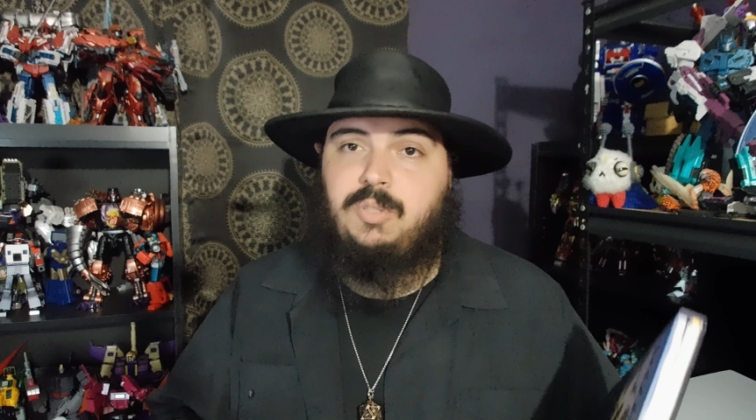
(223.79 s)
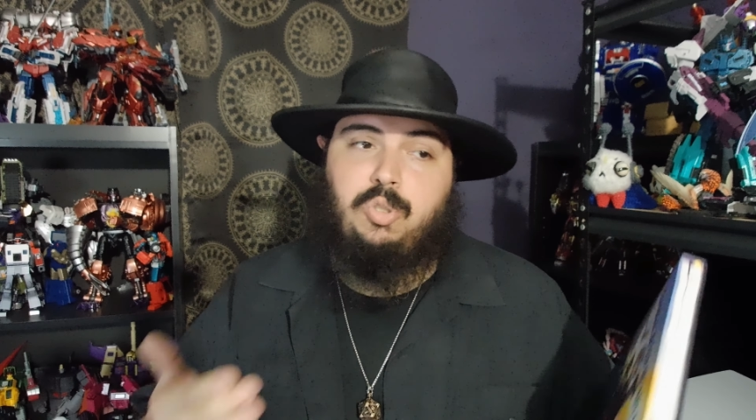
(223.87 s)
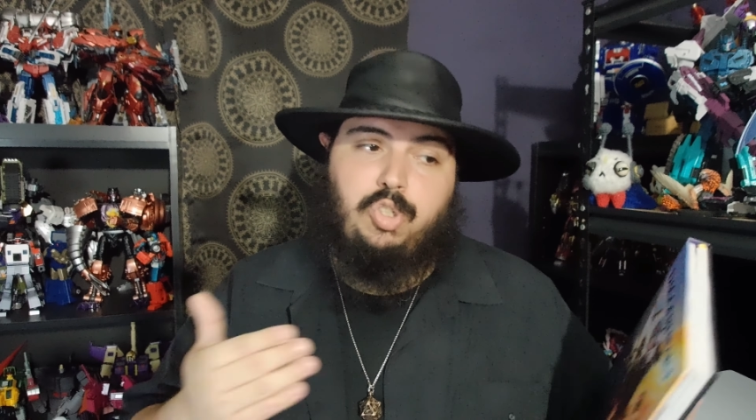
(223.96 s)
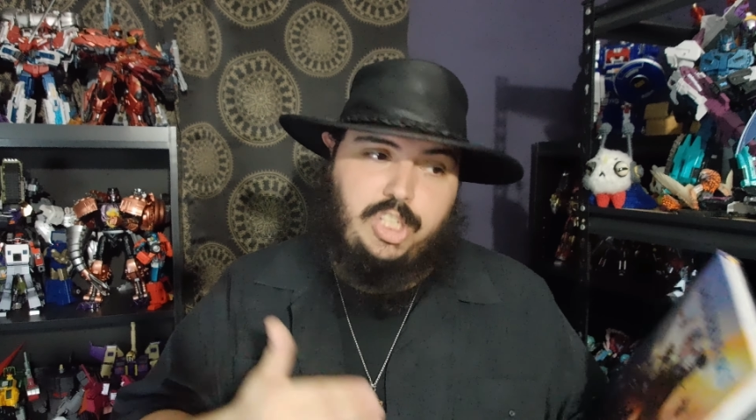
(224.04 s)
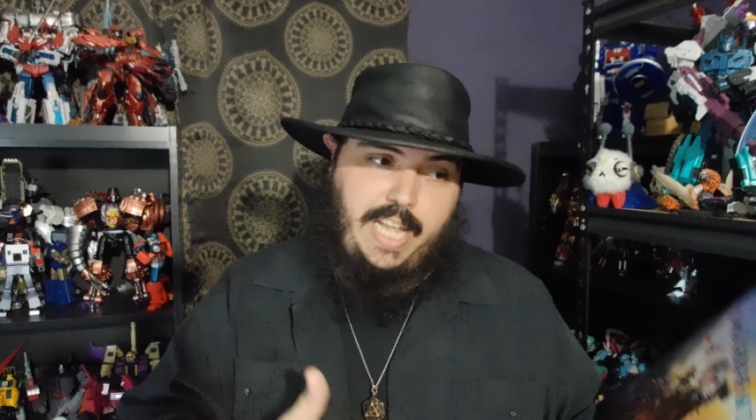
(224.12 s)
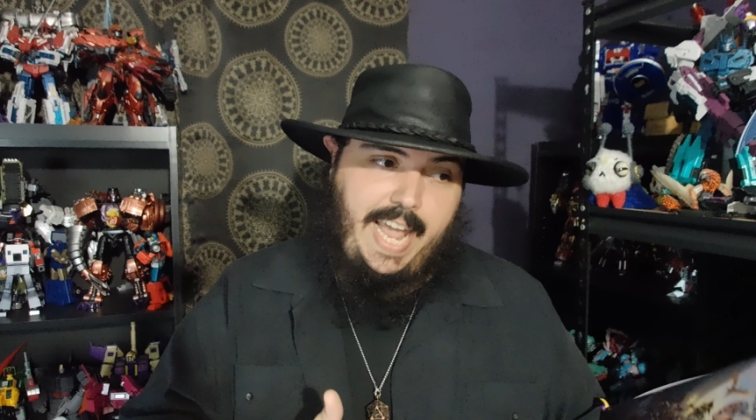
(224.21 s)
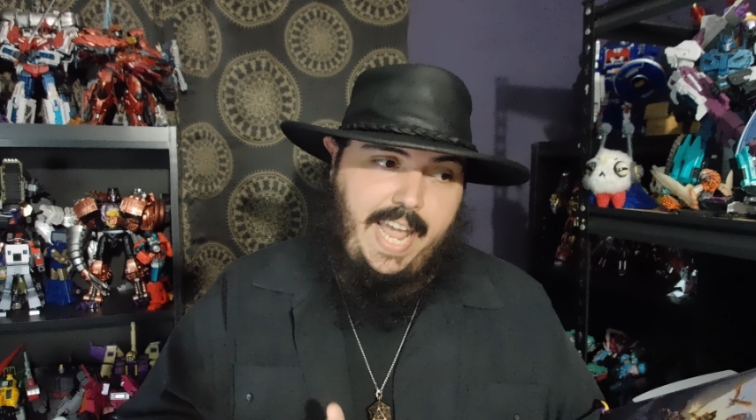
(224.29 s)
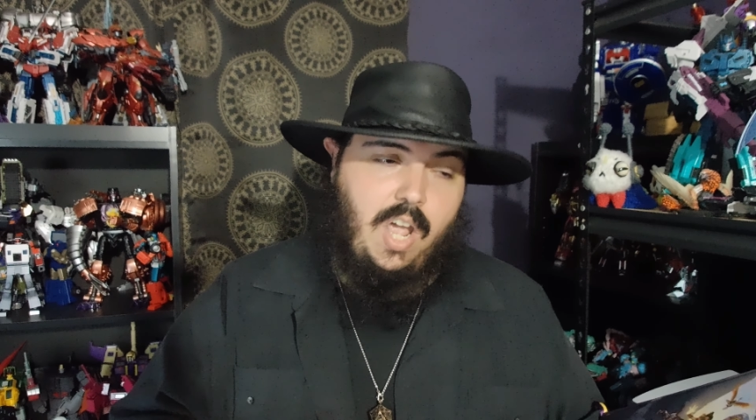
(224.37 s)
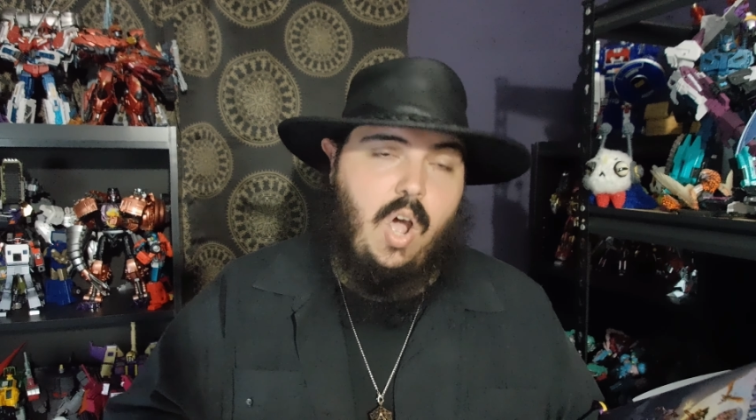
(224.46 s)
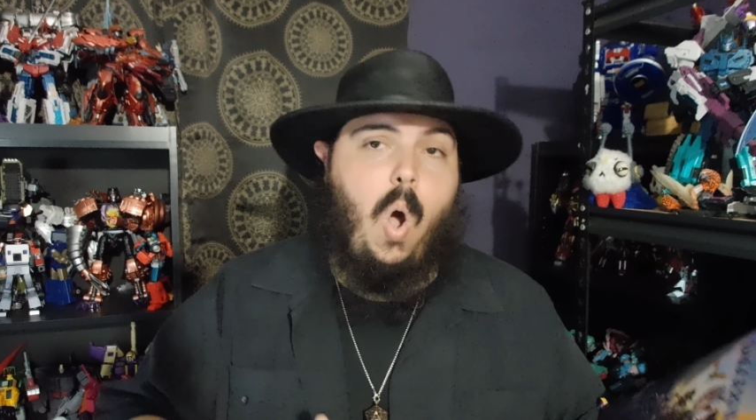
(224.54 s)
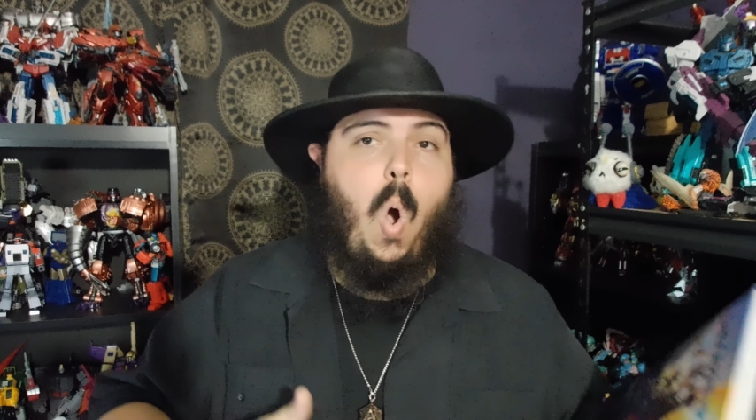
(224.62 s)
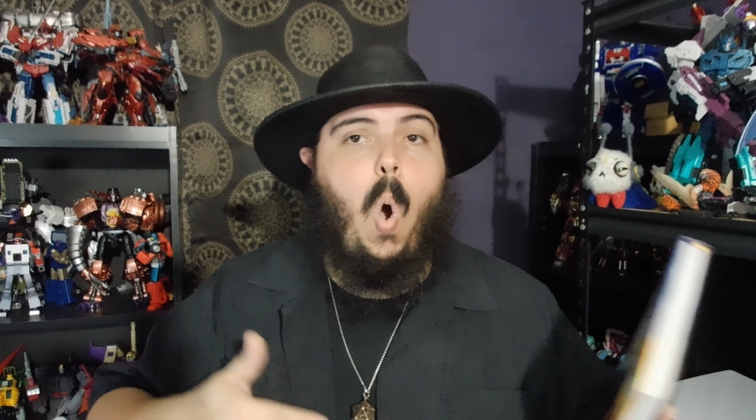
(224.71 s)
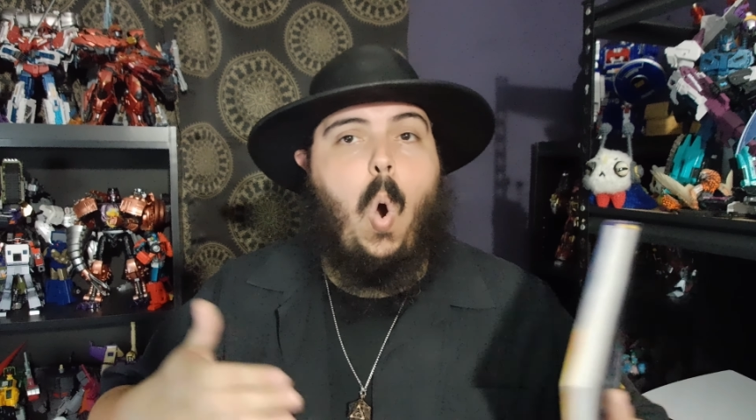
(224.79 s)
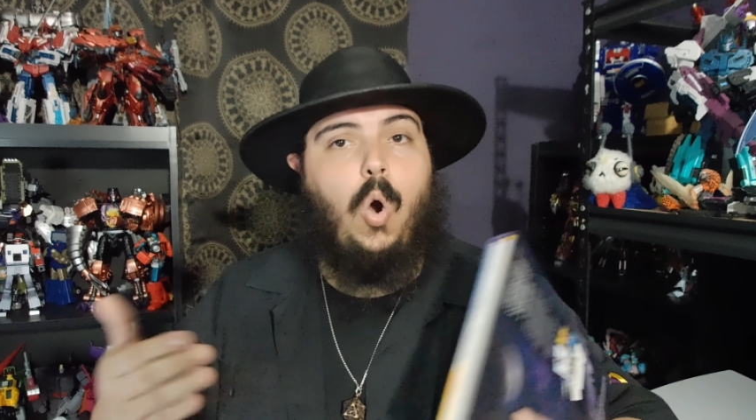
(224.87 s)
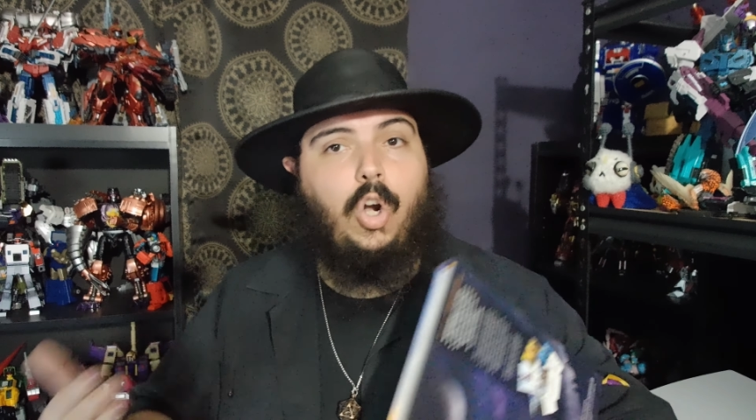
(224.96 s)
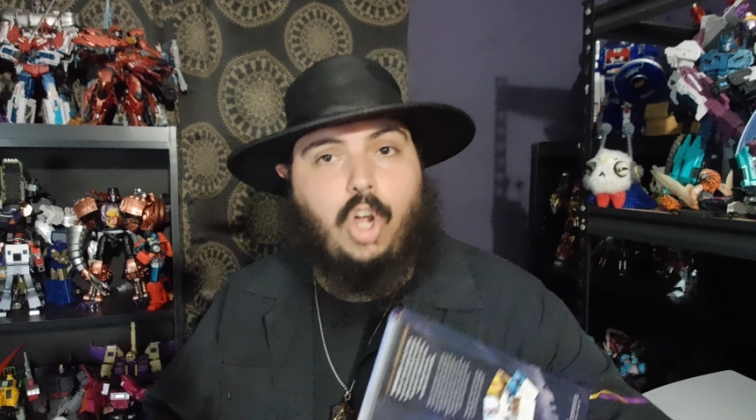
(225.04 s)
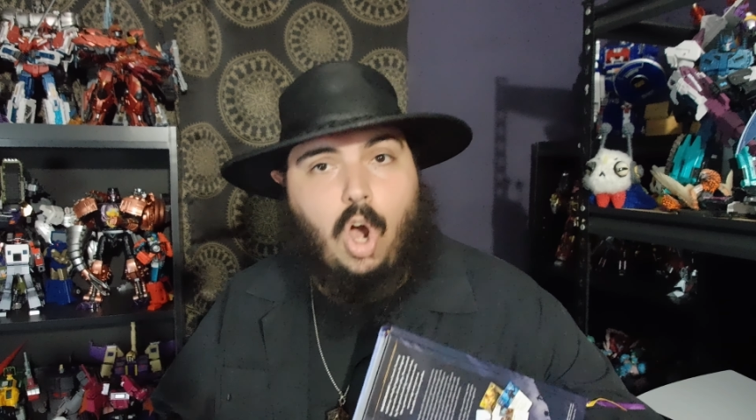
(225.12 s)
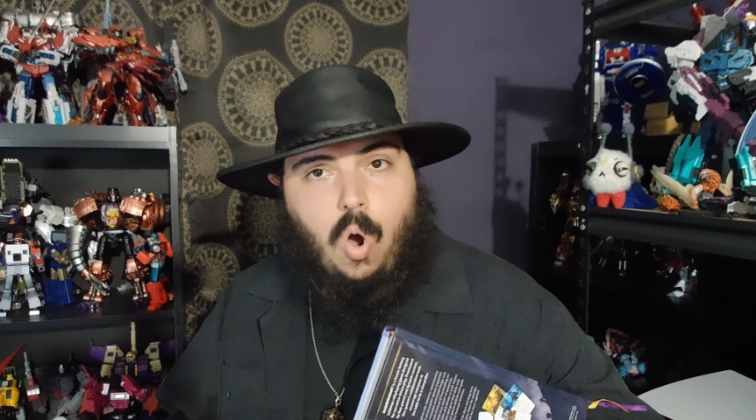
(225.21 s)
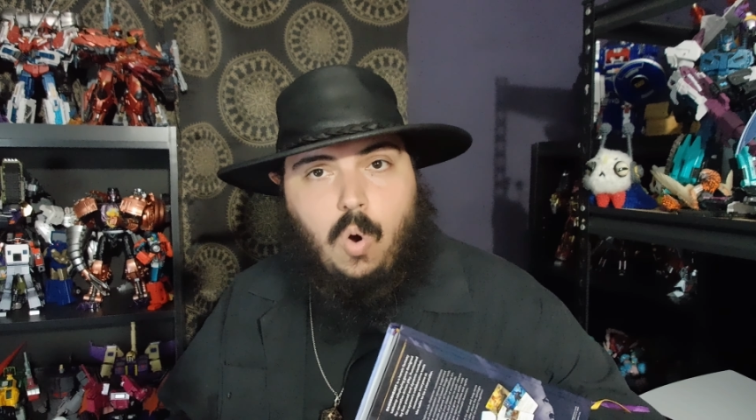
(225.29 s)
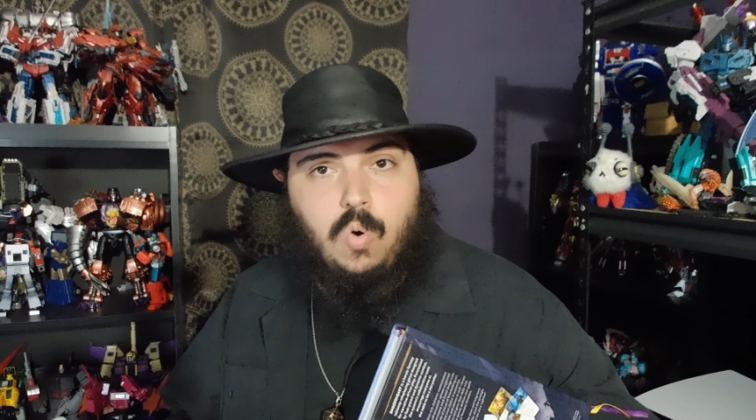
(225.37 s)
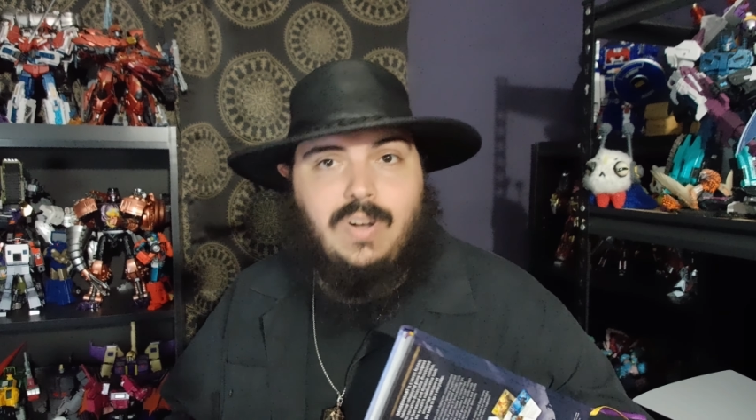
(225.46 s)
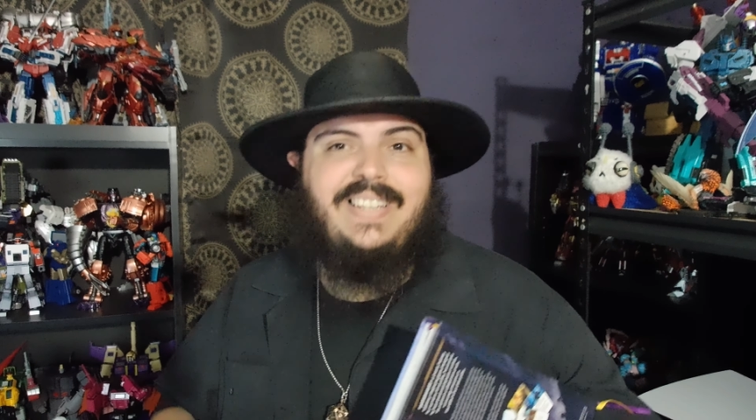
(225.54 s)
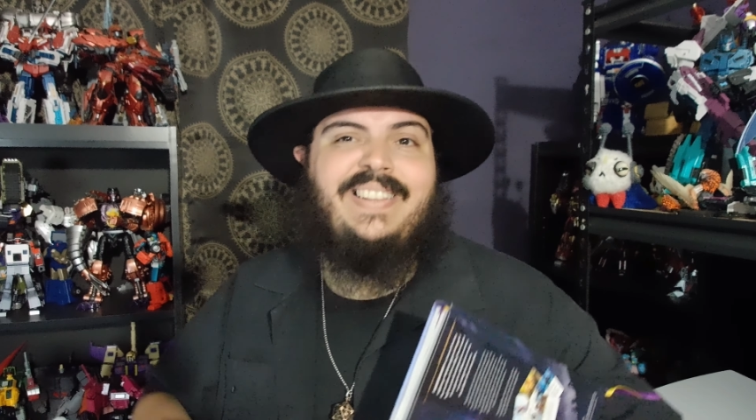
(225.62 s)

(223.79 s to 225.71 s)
to stay or go,